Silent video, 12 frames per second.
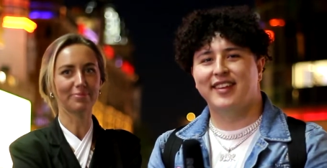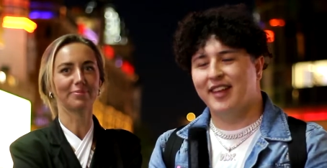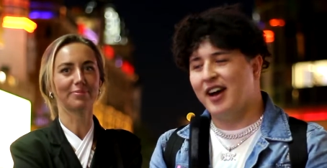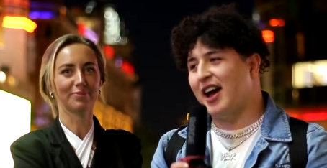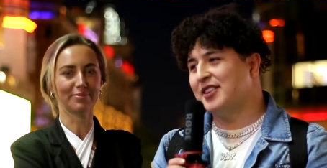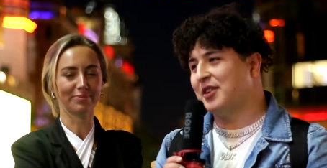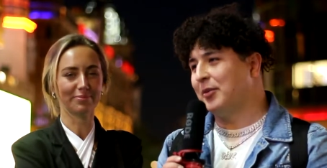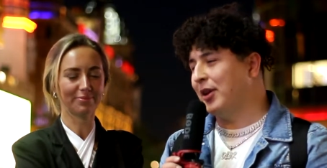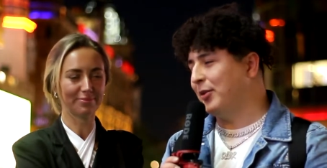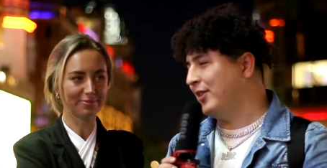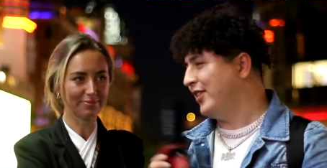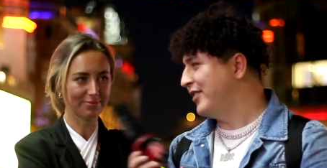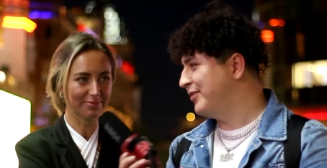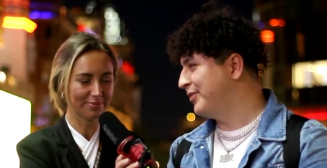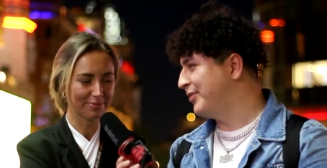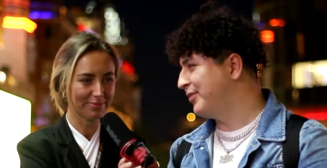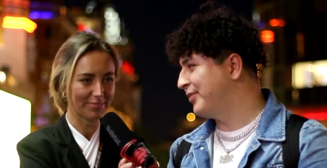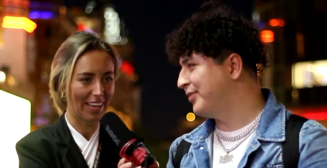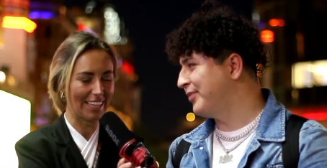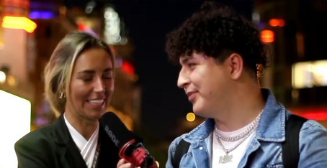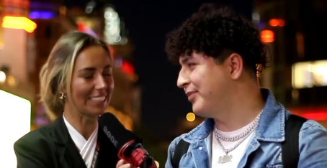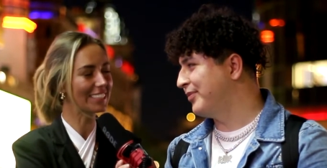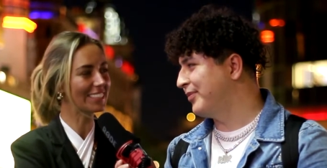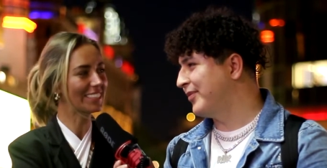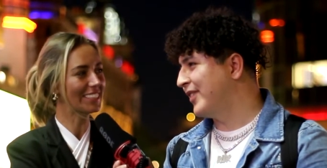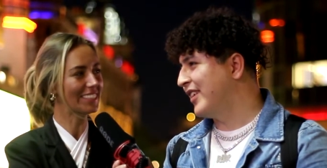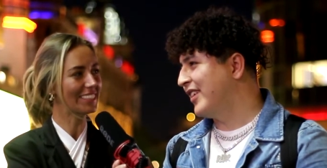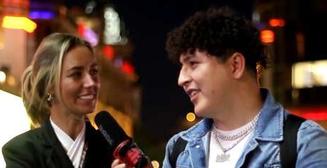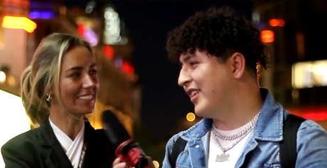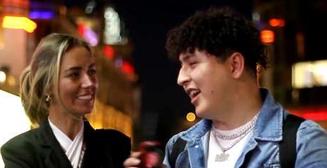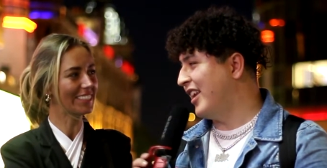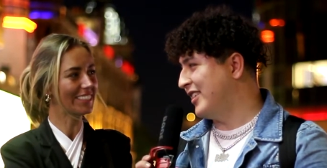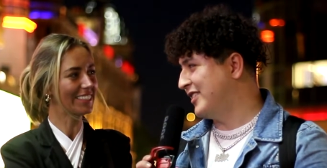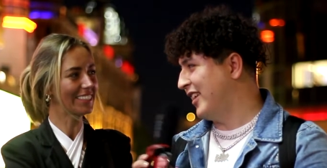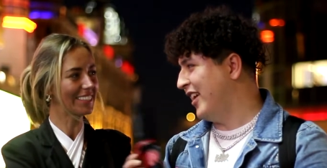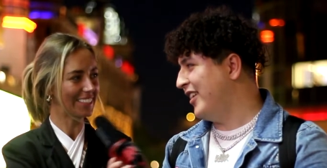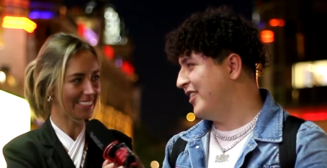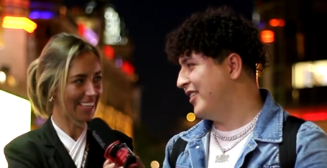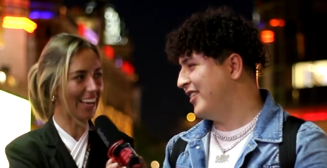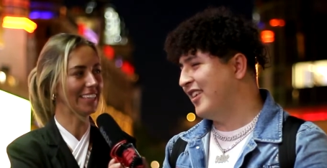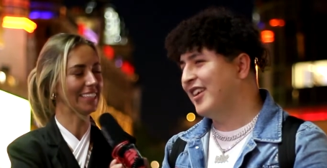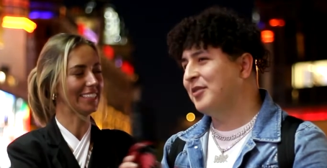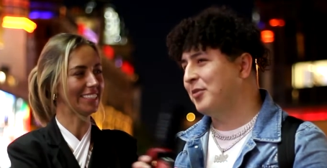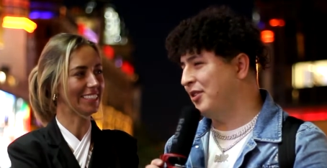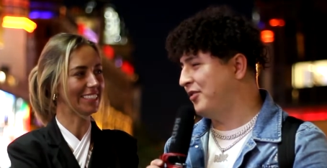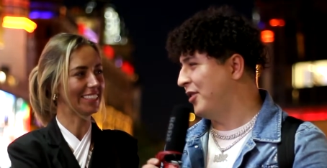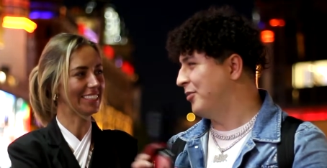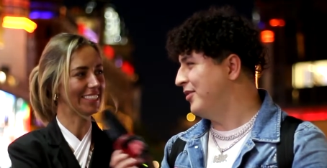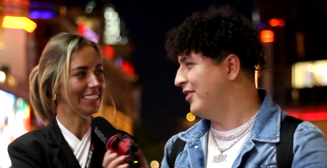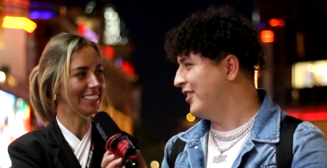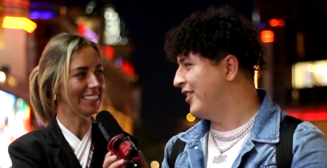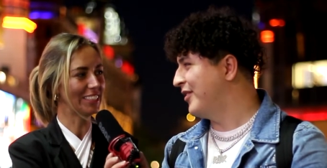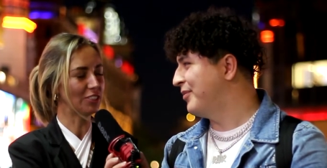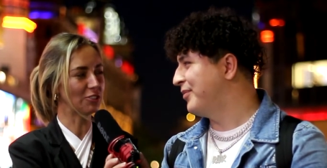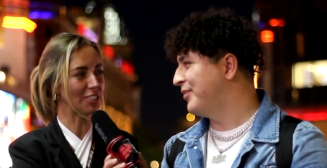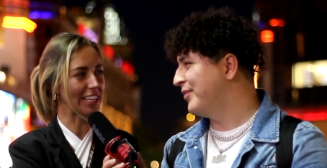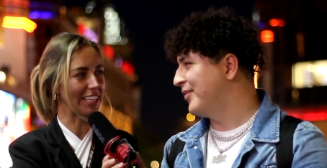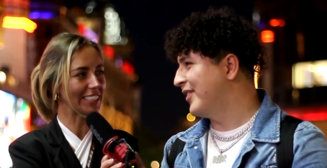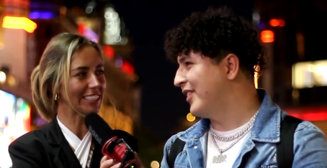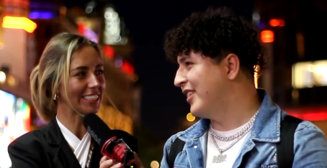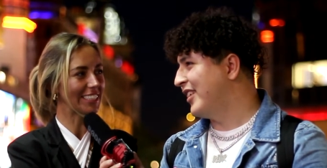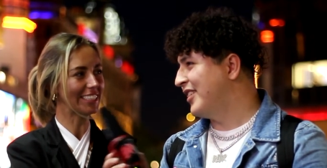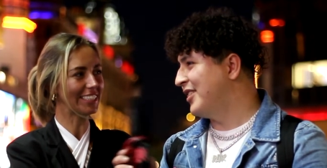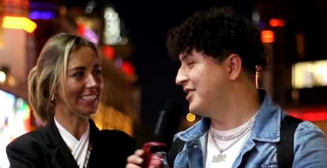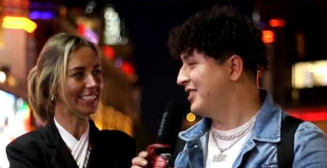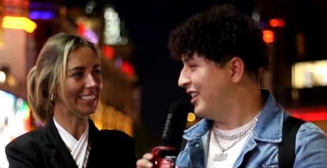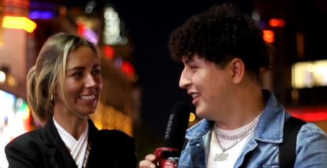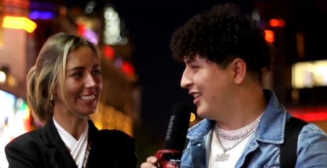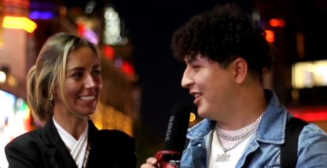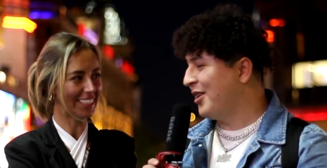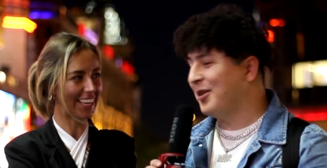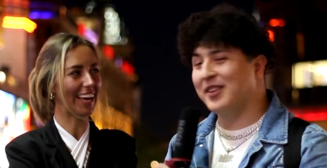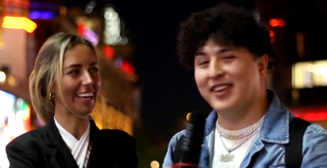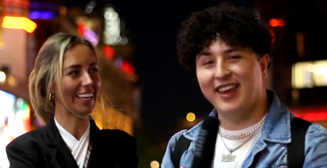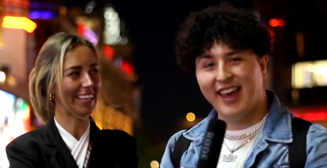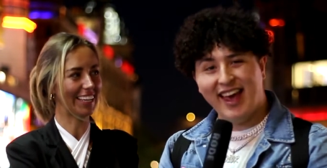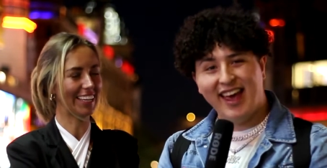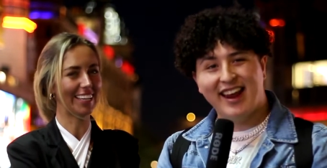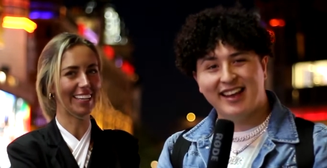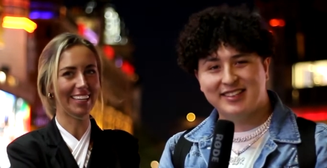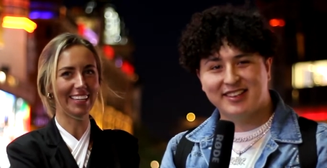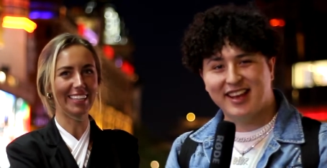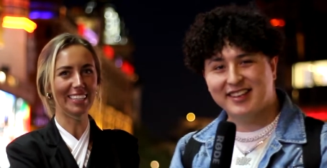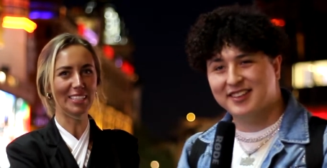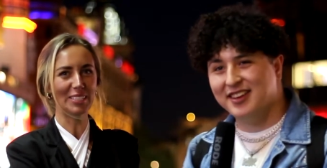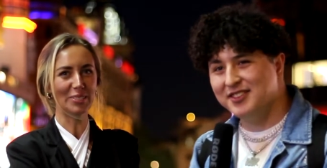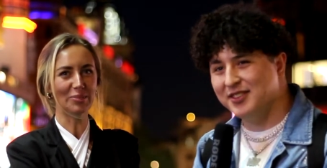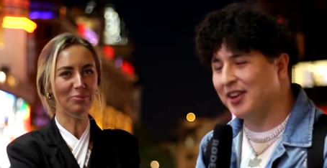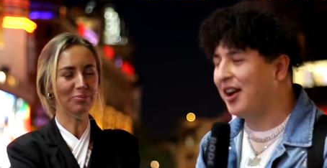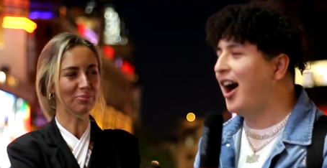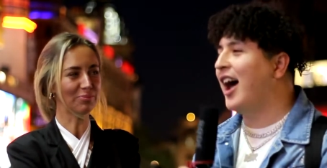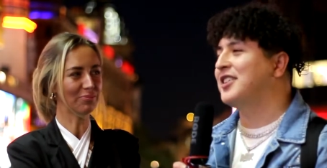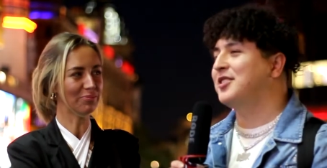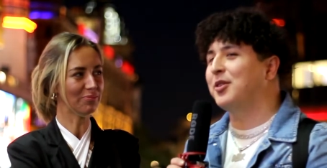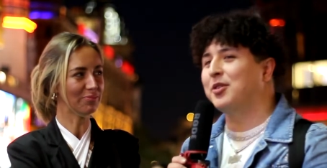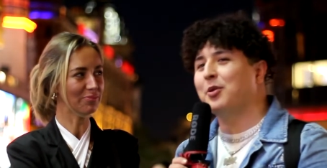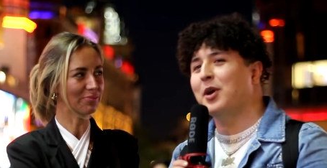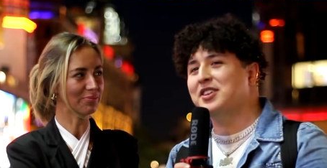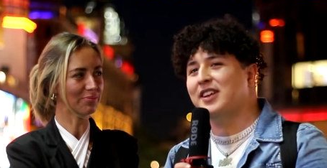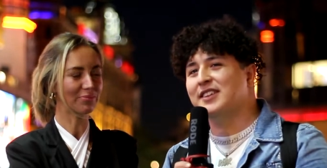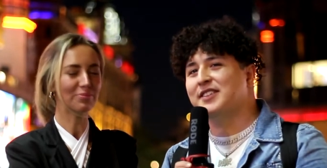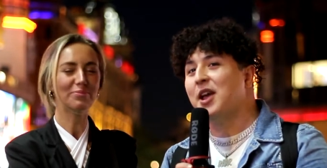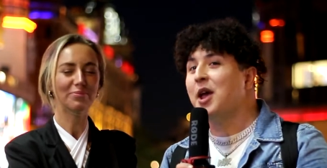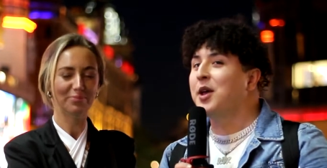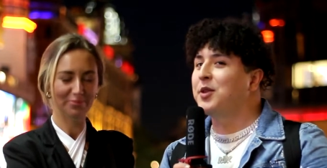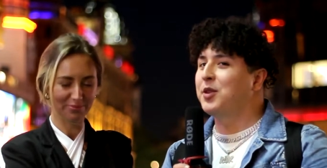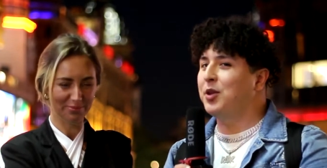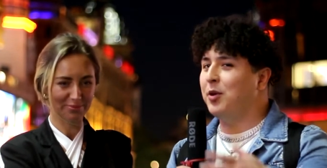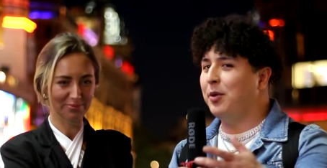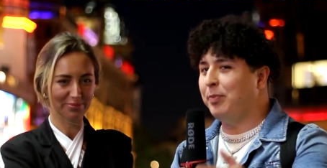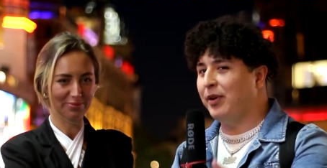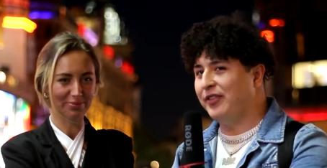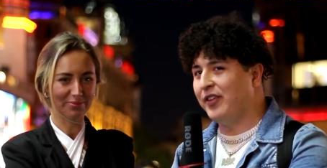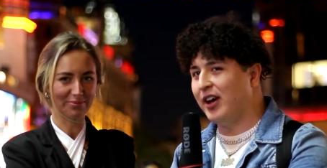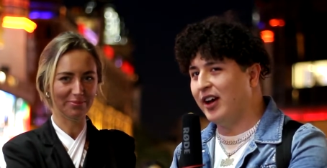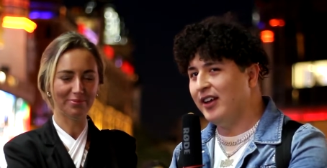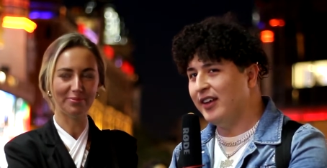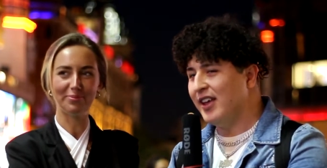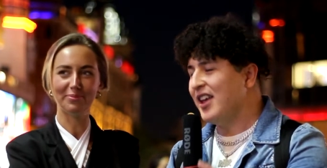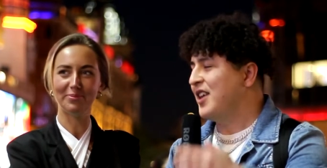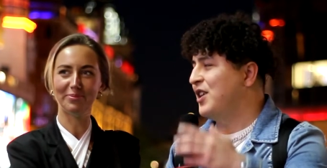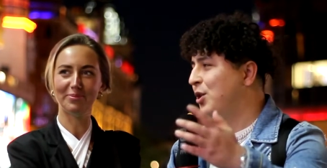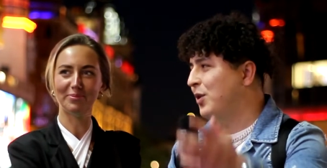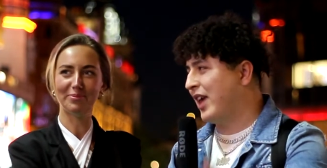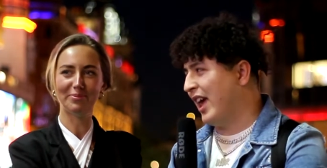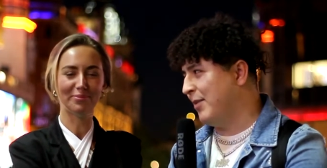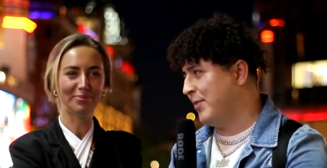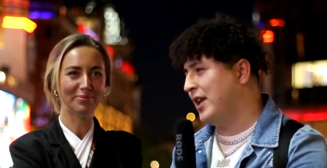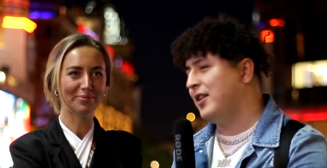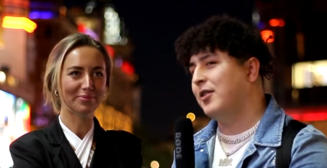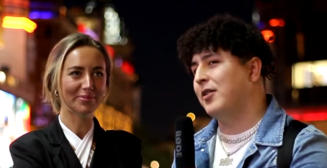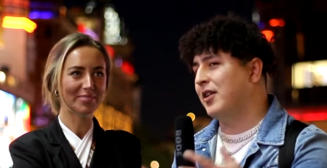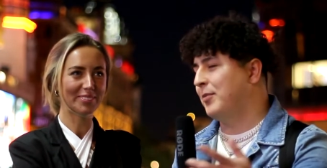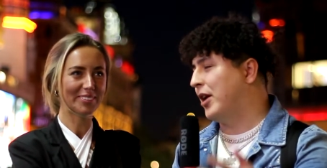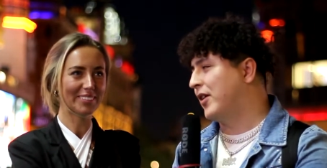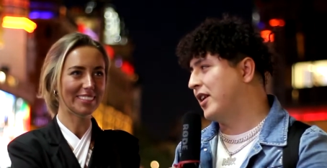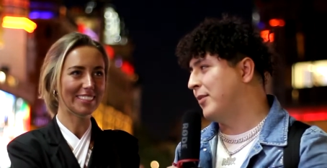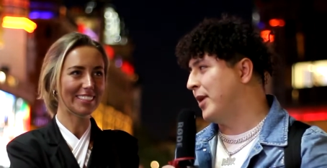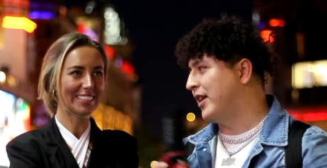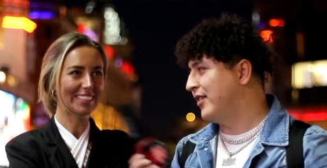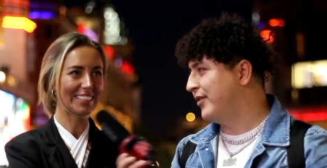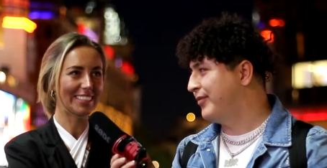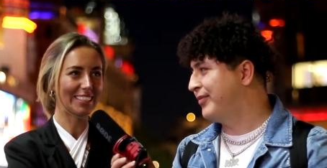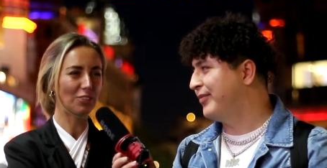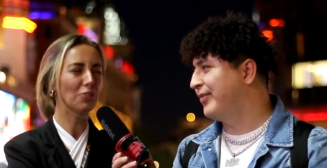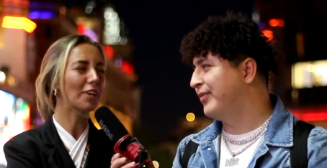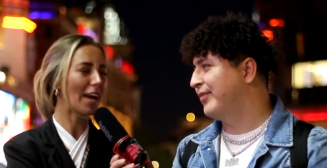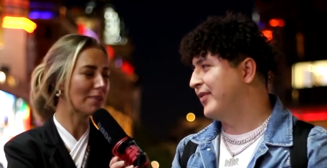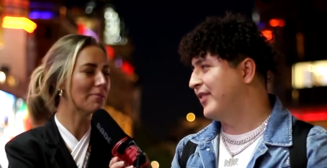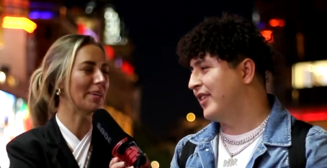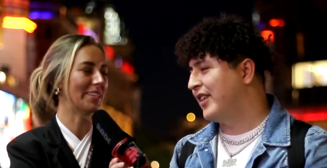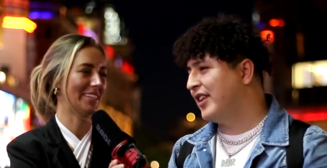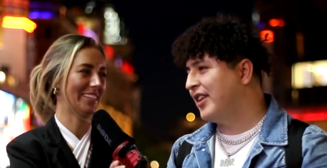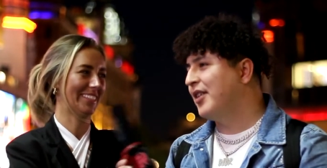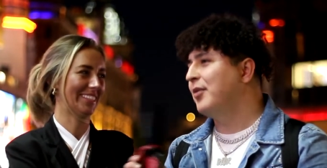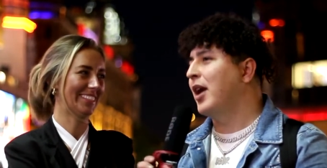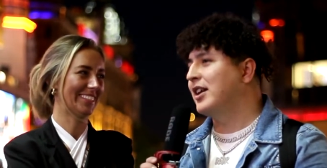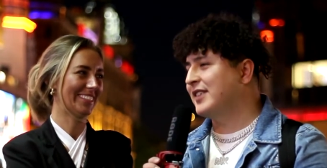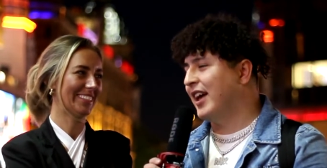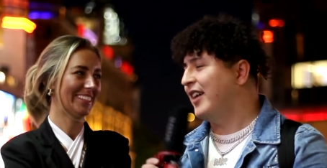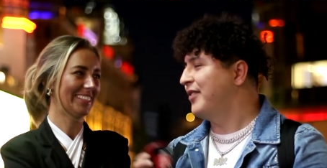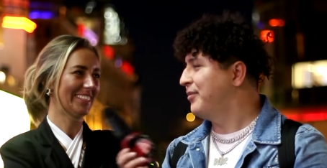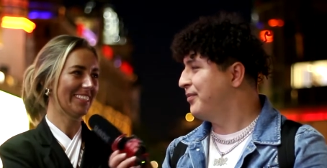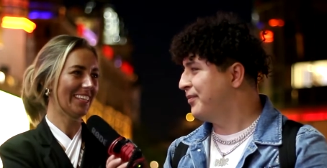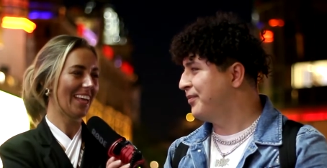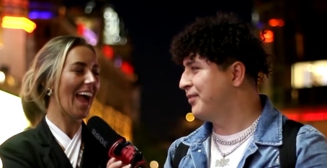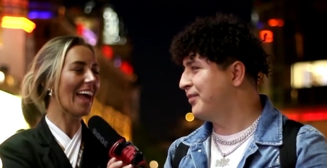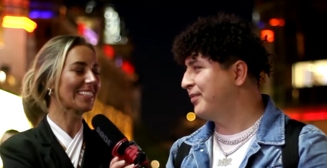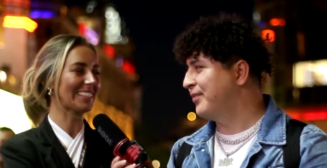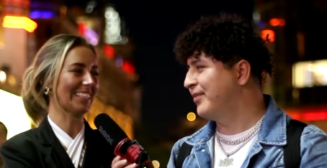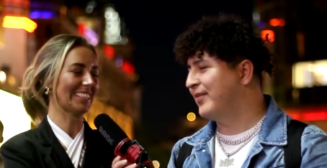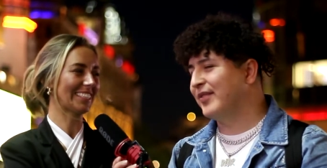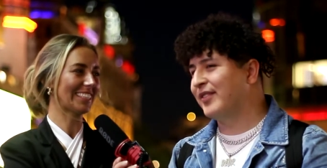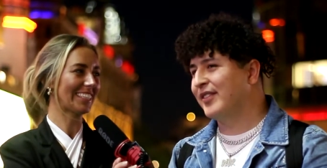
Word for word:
Speaker 1: Alright, so I'm here with? Elise. Elise, yeah? Yeah. Where are you from? New Zealand. New Zealand, okay, yeah. that's a nice country. Alright, so the question is, do you prefer UK men or an American men? UK men. Why is that? Accent.